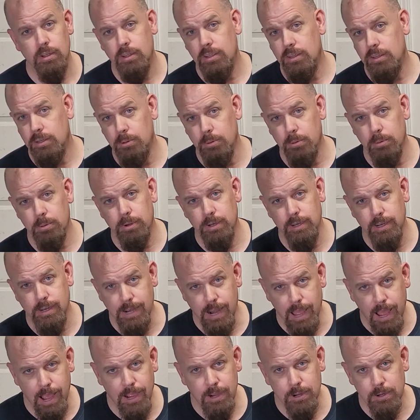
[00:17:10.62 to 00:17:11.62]
you're
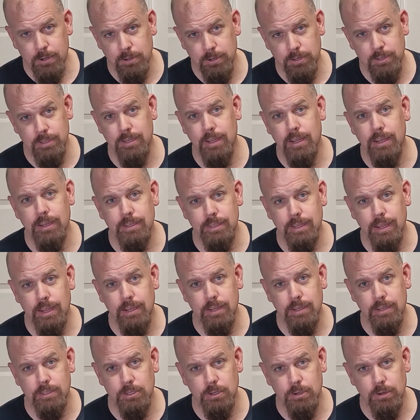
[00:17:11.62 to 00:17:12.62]
not going to like
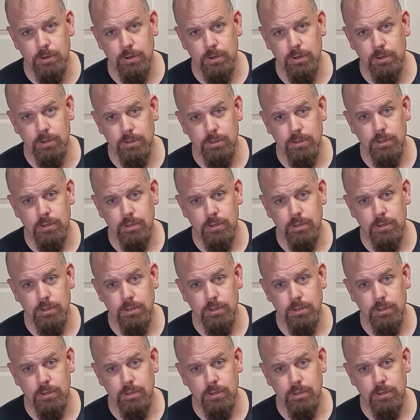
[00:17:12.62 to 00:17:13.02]
that guitar.